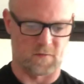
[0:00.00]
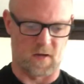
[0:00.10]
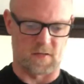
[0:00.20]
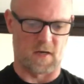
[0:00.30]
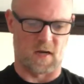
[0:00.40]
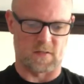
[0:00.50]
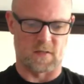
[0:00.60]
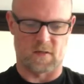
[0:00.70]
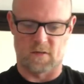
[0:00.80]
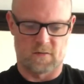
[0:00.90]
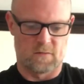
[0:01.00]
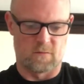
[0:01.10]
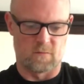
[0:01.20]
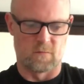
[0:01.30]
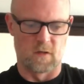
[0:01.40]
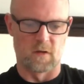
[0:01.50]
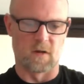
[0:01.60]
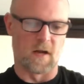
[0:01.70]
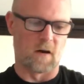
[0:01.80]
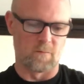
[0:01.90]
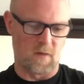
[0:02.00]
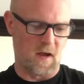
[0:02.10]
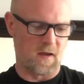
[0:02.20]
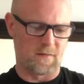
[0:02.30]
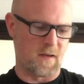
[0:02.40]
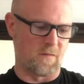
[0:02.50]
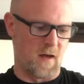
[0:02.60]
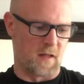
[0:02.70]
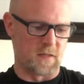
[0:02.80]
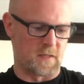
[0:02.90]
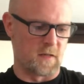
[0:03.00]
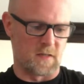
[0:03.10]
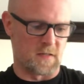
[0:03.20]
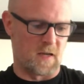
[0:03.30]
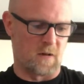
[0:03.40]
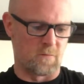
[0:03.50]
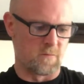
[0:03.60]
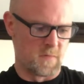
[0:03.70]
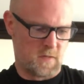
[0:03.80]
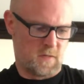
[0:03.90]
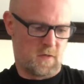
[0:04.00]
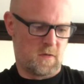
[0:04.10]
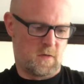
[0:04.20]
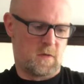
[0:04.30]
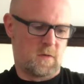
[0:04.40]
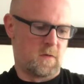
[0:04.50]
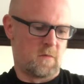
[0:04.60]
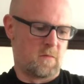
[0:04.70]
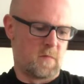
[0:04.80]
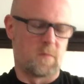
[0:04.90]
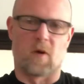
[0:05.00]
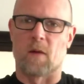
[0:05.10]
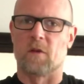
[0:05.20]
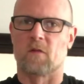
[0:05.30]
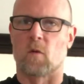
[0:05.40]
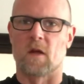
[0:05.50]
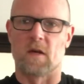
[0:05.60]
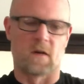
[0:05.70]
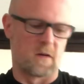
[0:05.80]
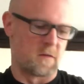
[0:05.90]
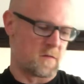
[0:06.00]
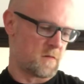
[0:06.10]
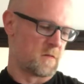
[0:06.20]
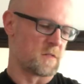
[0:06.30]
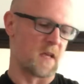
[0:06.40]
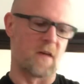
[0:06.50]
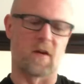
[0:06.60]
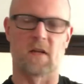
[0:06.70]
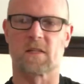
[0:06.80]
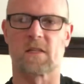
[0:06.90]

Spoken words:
fantastic. Really good album. I have not listened to this album in probably 20 years. Used to have it on